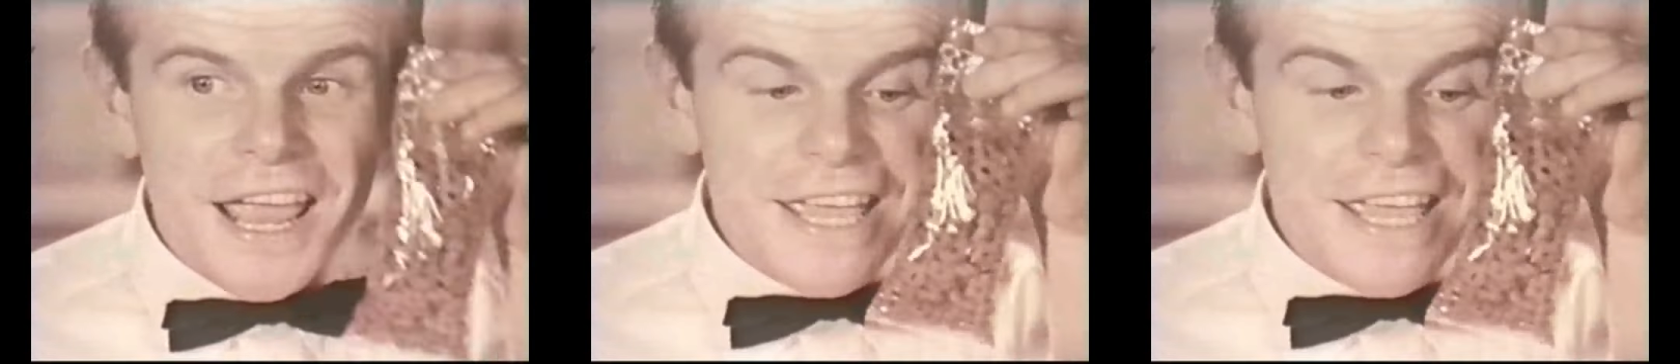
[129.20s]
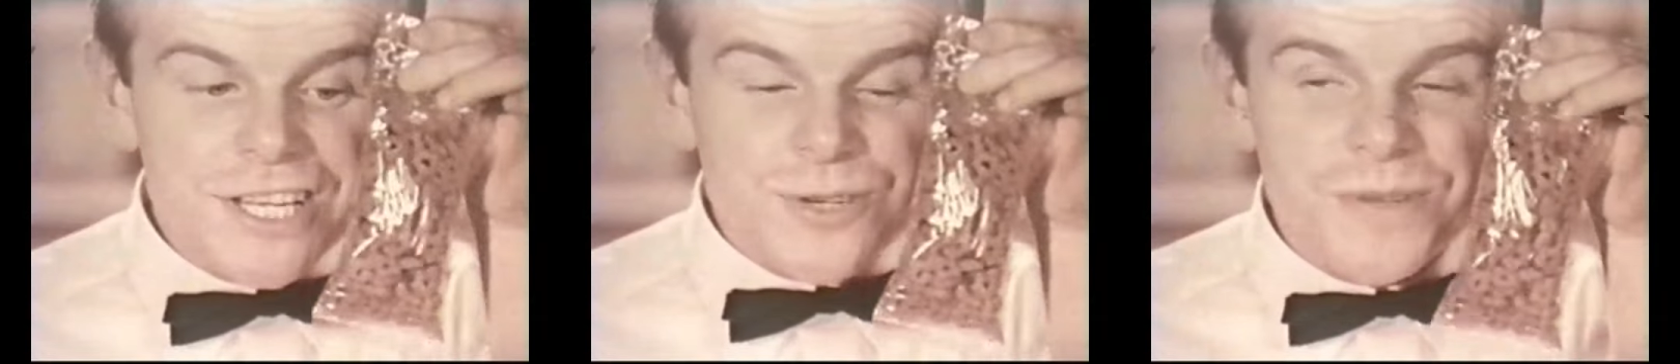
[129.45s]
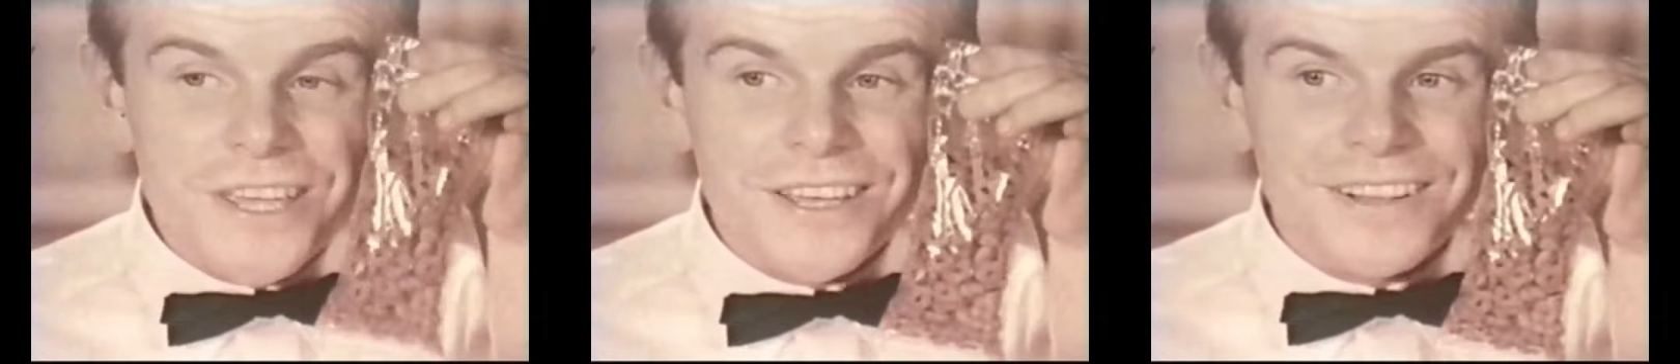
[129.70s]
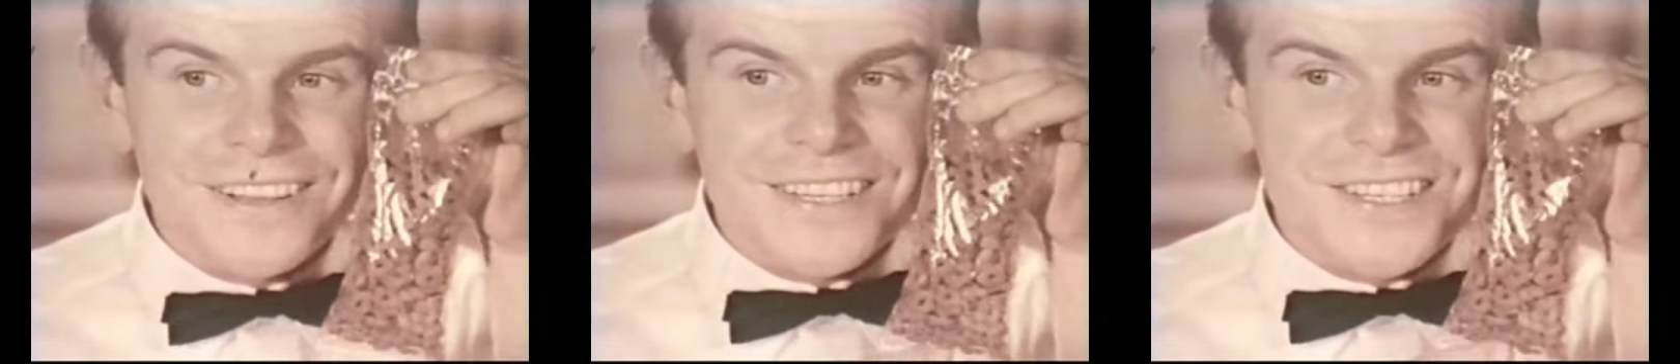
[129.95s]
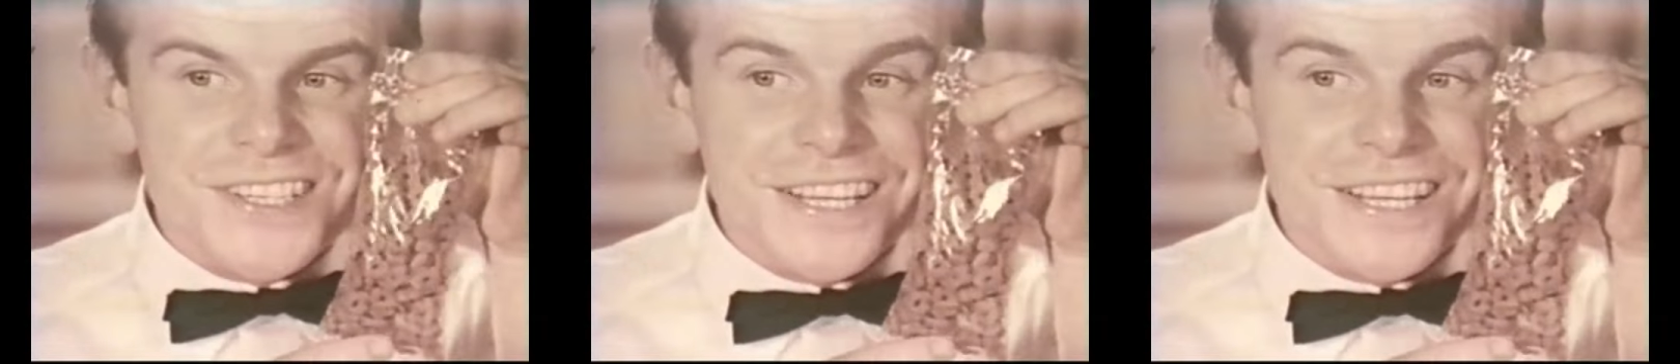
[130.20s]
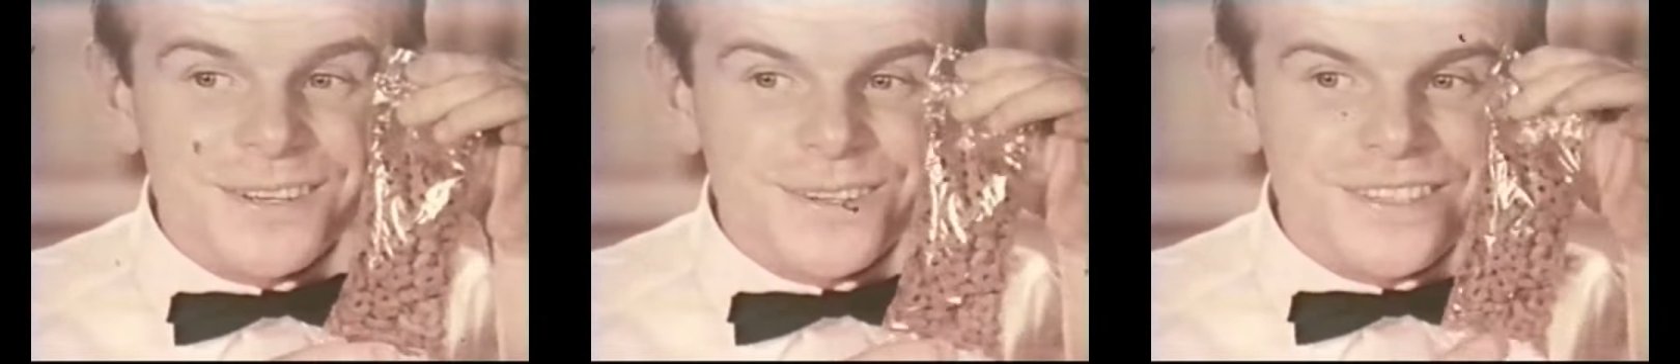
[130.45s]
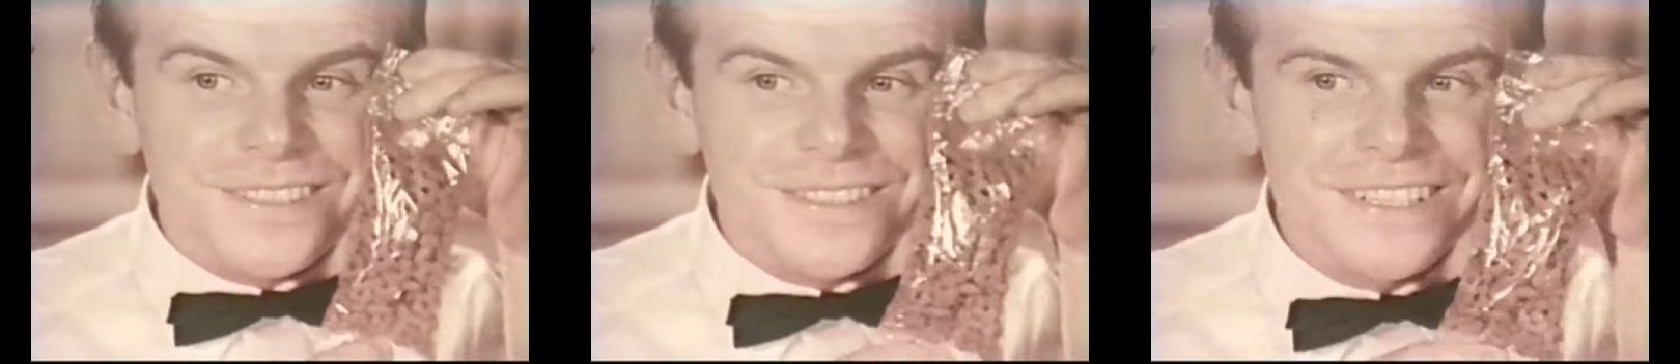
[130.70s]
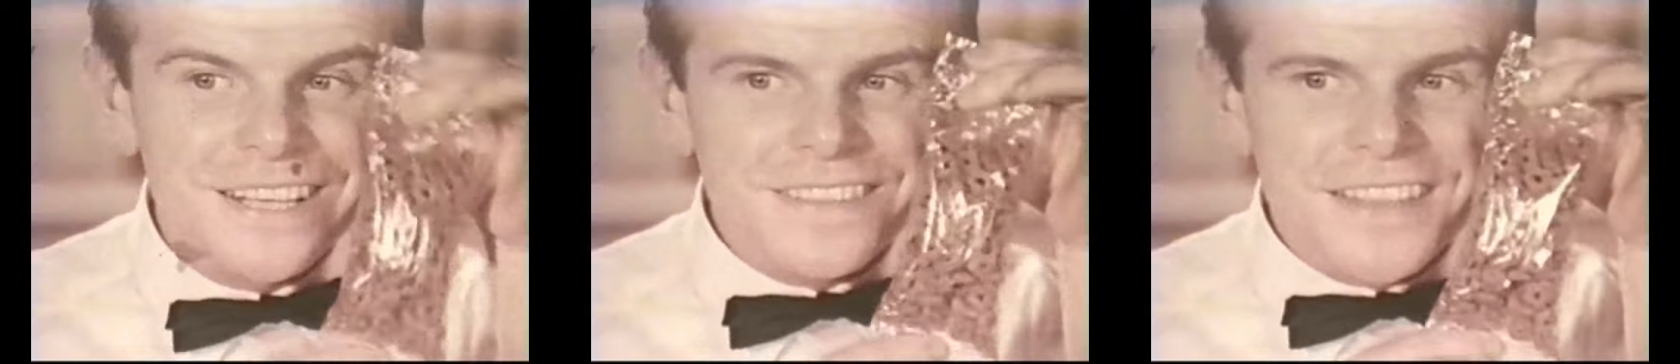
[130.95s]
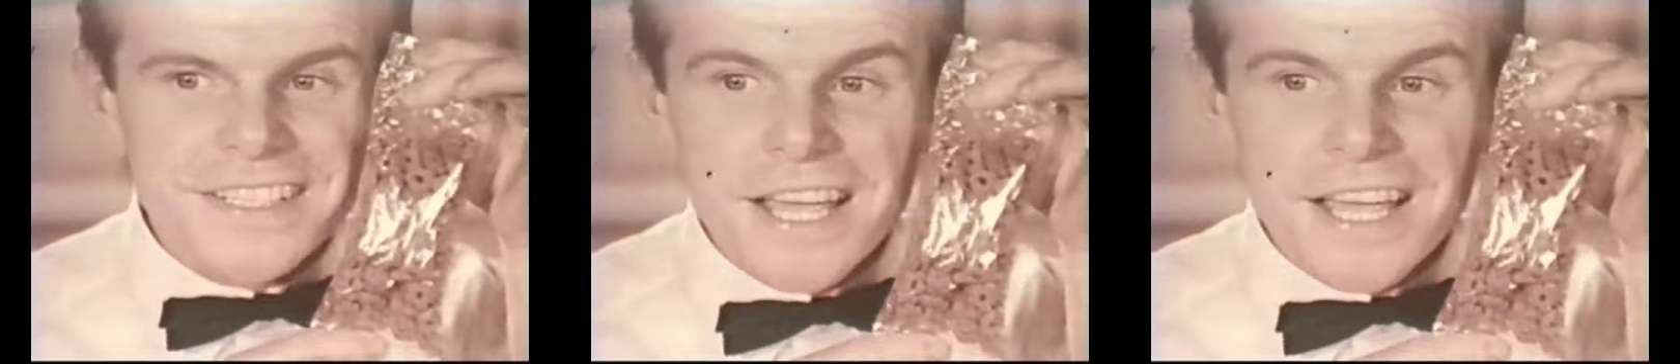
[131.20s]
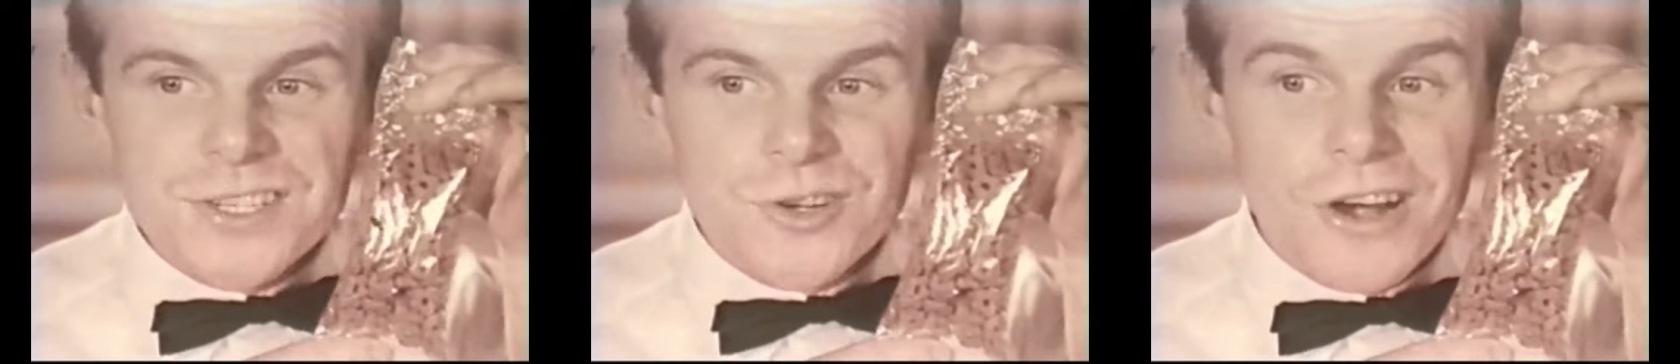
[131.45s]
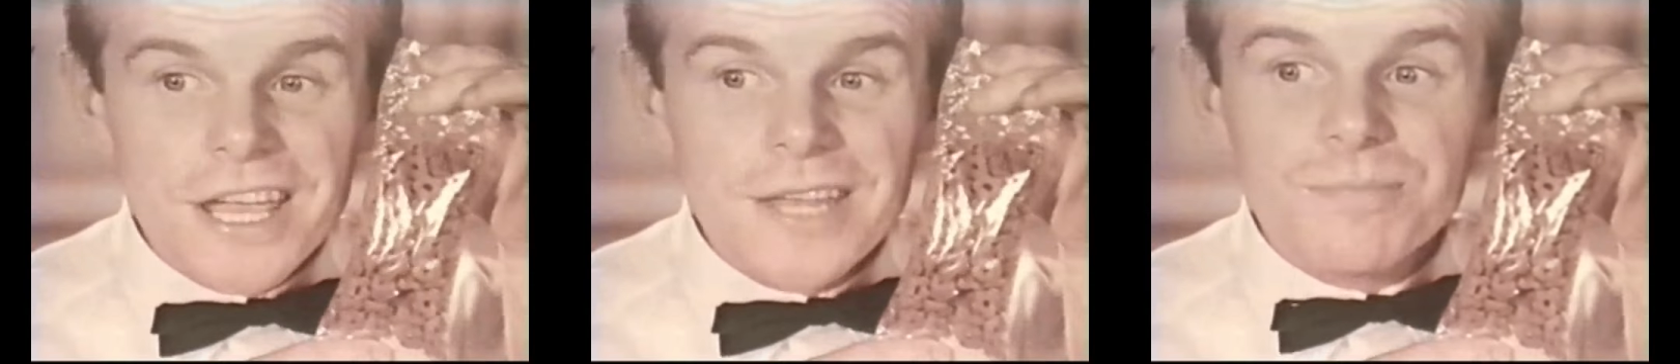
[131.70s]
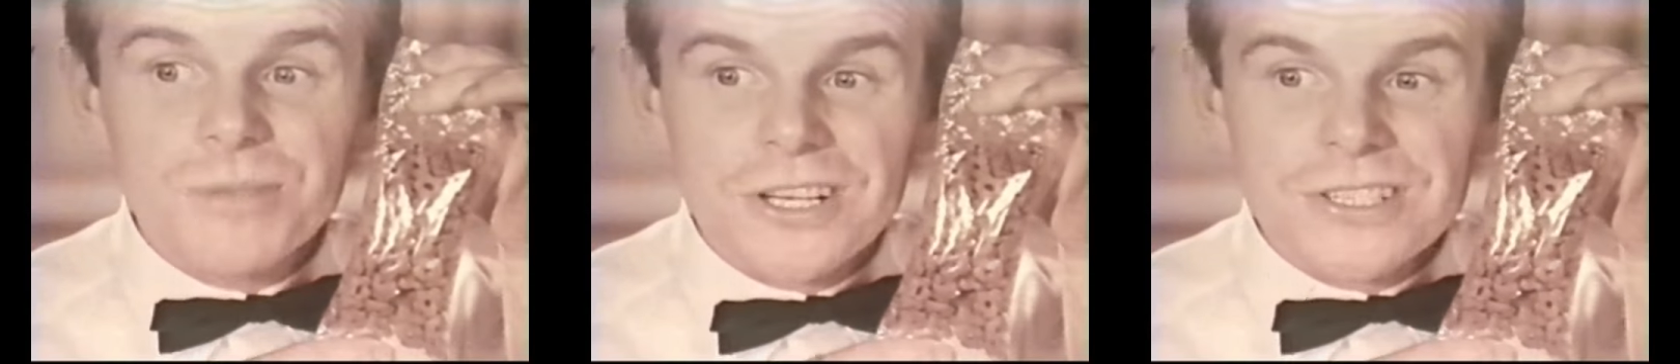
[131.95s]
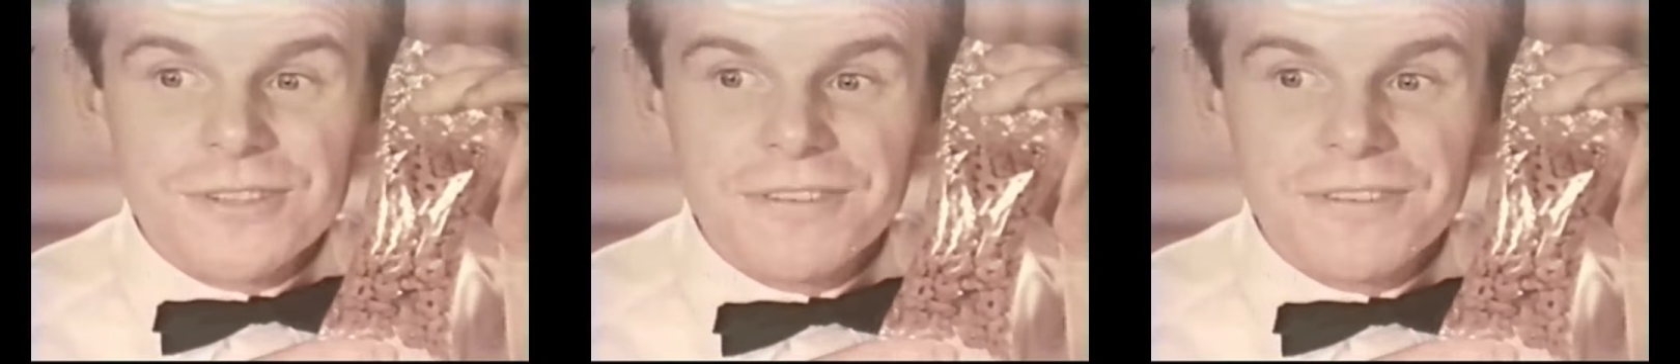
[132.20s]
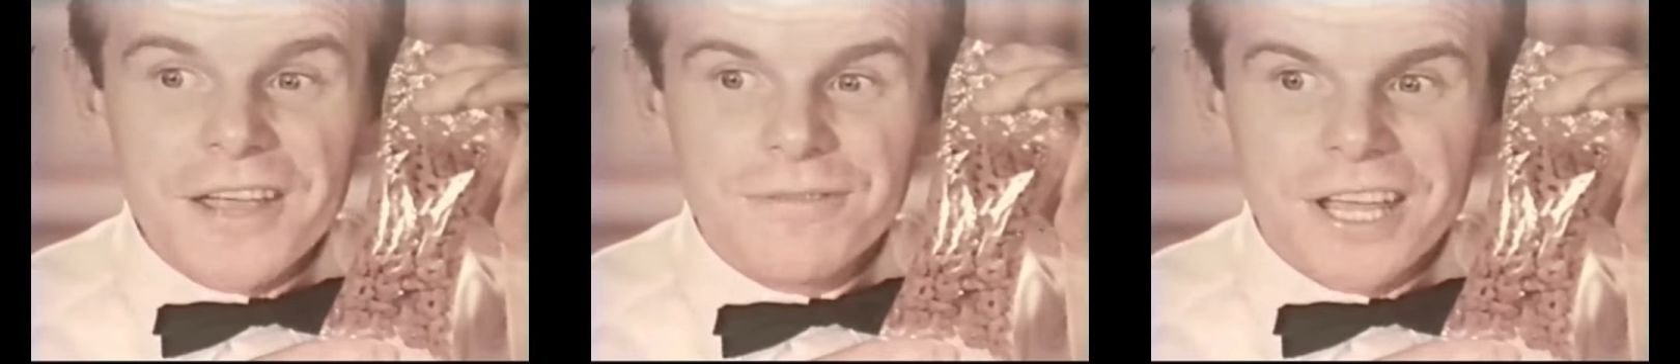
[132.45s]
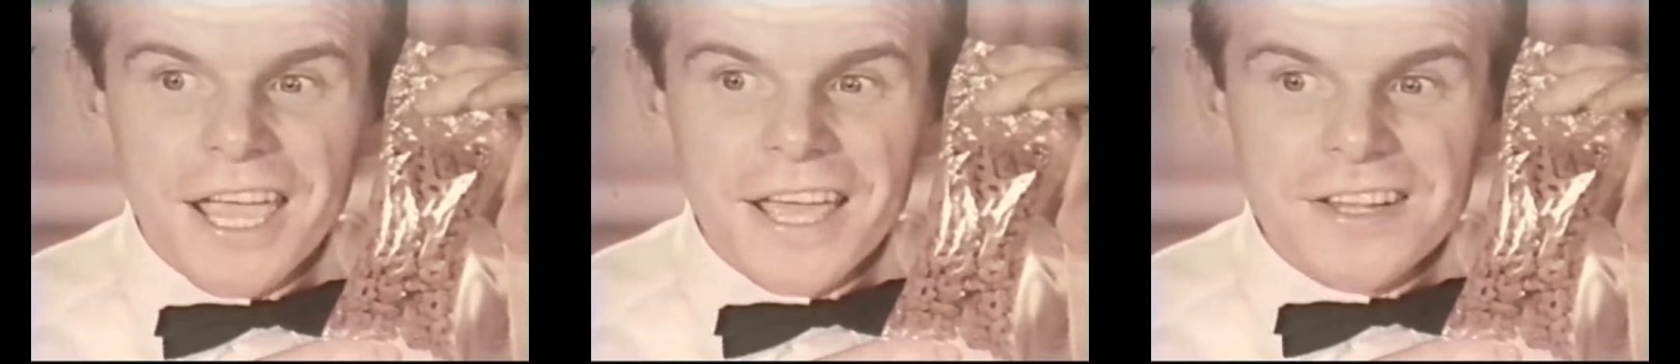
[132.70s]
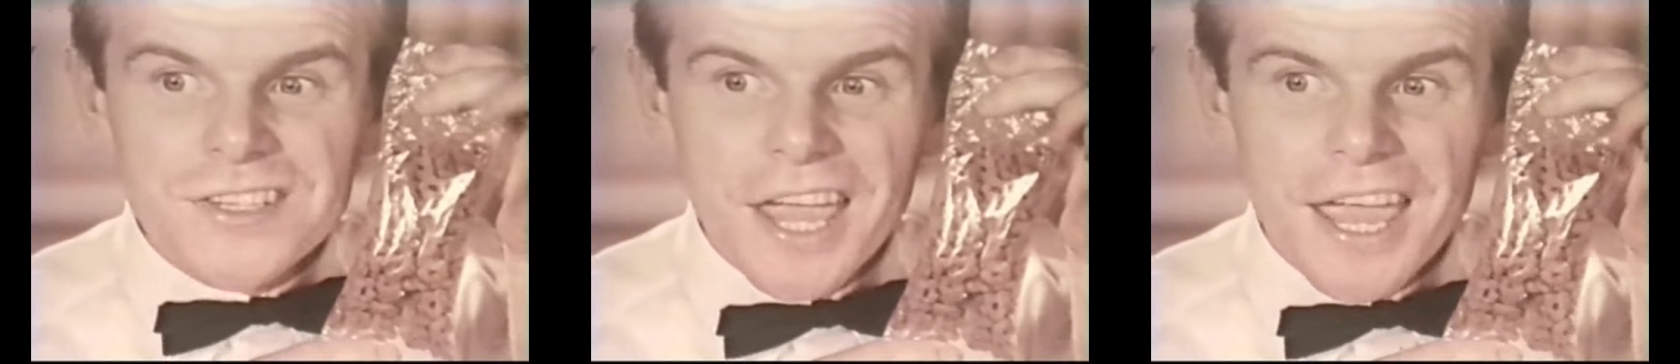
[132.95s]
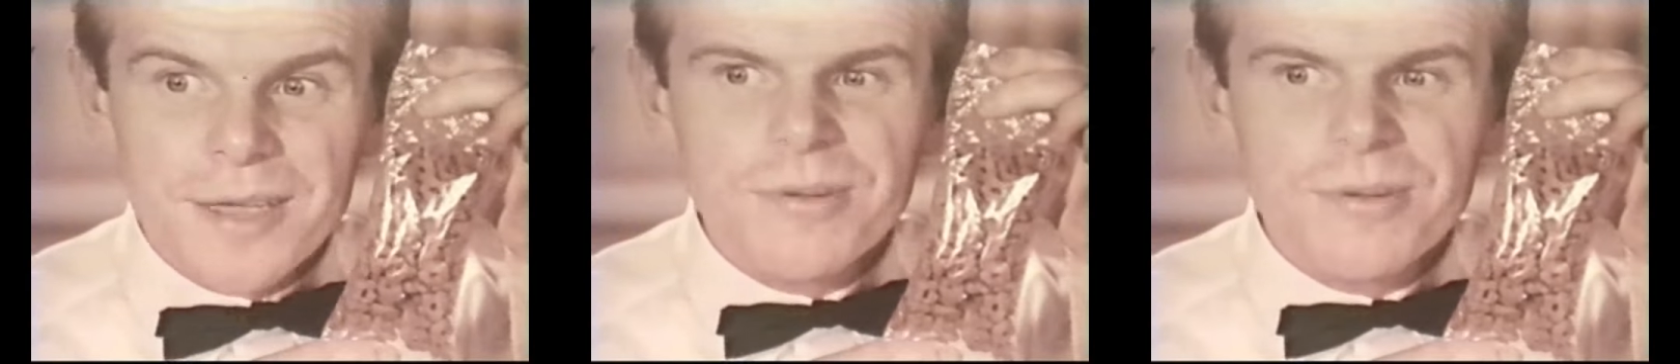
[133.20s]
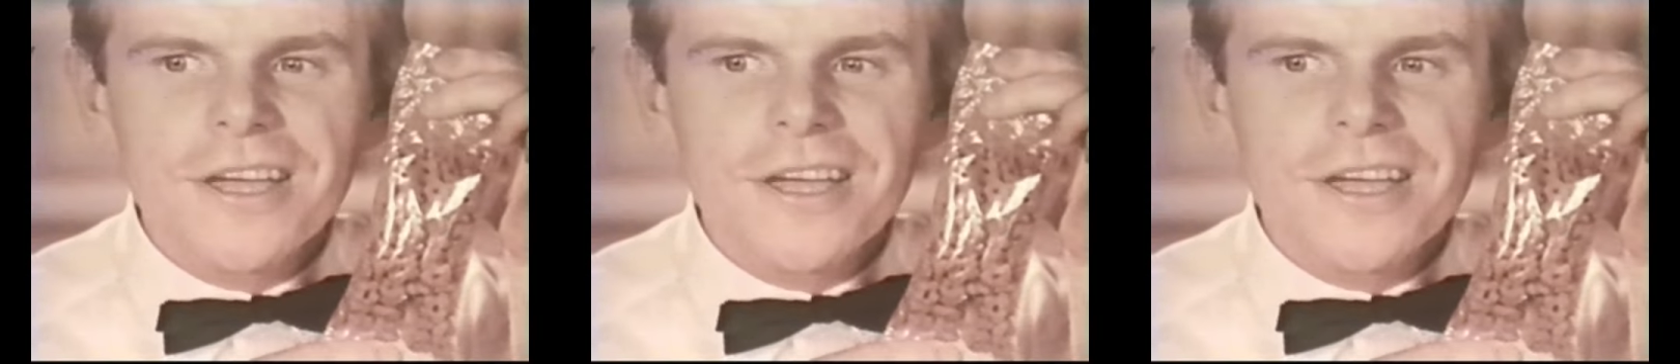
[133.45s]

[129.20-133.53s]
Each meal is sealed. They taste great because the flavor can't escape.